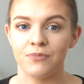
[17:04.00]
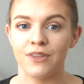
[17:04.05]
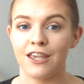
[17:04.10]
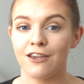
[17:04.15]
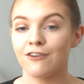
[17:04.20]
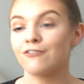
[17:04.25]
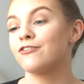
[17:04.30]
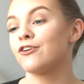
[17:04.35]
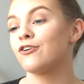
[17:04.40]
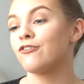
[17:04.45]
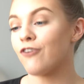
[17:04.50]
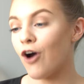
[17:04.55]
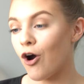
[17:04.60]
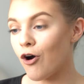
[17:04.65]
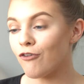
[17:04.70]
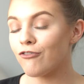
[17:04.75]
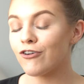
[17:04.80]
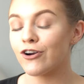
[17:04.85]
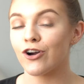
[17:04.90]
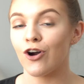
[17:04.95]
If you've
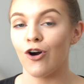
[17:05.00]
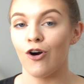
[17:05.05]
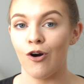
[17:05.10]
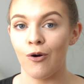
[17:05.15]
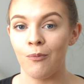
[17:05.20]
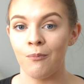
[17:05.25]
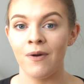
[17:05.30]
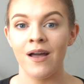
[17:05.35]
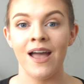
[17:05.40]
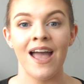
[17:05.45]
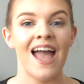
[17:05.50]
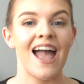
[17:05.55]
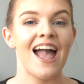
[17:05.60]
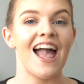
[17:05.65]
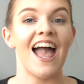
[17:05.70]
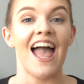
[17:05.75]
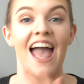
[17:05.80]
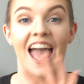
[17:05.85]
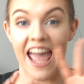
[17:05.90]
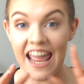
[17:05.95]
overcome
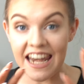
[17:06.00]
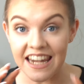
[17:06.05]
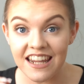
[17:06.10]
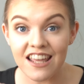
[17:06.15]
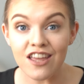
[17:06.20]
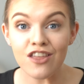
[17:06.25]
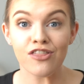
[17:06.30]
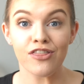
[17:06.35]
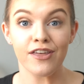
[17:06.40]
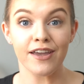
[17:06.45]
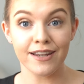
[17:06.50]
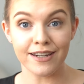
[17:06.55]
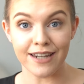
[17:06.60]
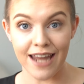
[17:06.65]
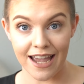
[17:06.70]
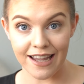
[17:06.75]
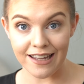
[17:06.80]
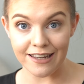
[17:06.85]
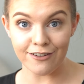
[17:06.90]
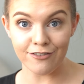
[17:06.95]
anything
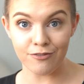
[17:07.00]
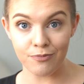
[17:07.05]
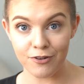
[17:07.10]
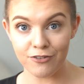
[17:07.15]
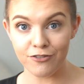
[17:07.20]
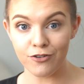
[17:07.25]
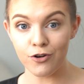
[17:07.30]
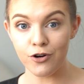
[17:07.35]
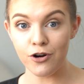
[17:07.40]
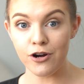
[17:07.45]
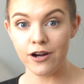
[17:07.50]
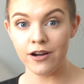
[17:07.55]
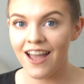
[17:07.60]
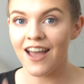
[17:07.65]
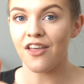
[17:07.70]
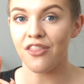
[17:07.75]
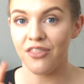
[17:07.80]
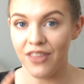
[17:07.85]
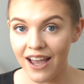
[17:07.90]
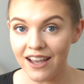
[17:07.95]
negative before,
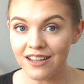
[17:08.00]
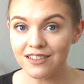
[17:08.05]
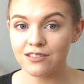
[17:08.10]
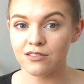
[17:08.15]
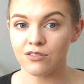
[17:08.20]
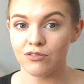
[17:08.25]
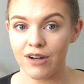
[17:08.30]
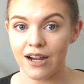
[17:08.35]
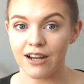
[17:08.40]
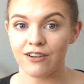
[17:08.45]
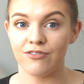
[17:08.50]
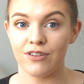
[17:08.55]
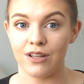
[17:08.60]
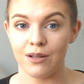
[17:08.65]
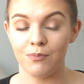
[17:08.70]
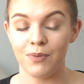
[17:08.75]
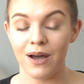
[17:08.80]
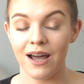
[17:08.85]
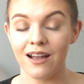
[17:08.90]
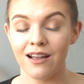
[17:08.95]
that is direct
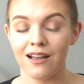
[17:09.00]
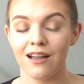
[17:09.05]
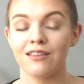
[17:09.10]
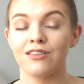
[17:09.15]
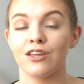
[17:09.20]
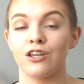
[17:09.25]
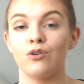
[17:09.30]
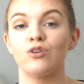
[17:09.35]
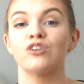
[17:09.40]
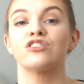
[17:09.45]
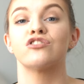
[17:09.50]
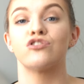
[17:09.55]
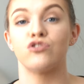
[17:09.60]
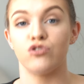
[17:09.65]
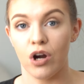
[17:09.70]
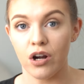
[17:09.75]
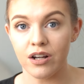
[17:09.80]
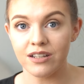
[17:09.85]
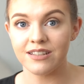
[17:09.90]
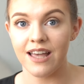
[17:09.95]
feedback that you're
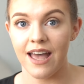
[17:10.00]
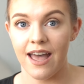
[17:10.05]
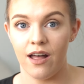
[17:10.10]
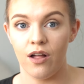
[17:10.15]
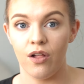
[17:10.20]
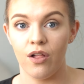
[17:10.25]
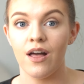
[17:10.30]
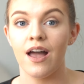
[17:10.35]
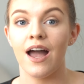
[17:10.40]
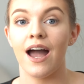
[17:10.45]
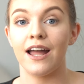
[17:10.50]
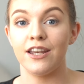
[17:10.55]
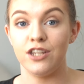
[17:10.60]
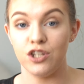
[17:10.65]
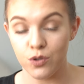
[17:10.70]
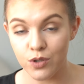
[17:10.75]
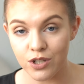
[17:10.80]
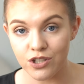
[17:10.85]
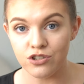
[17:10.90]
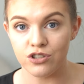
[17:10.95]
strong as hell
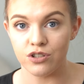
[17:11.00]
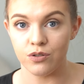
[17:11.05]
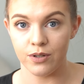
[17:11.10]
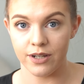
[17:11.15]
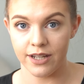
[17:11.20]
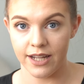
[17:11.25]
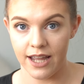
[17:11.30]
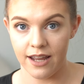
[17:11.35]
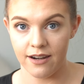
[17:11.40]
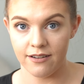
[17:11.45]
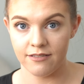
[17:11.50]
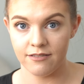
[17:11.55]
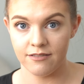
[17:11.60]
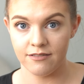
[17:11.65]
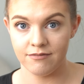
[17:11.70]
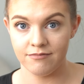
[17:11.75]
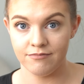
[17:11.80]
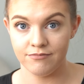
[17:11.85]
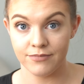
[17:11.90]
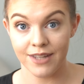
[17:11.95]
and you can do it again.
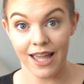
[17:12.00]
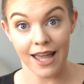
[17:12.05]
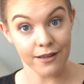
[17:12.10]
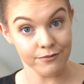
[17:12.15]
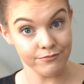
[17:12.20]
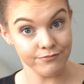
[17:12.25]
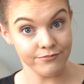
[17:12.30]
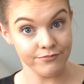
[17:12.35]
Okay?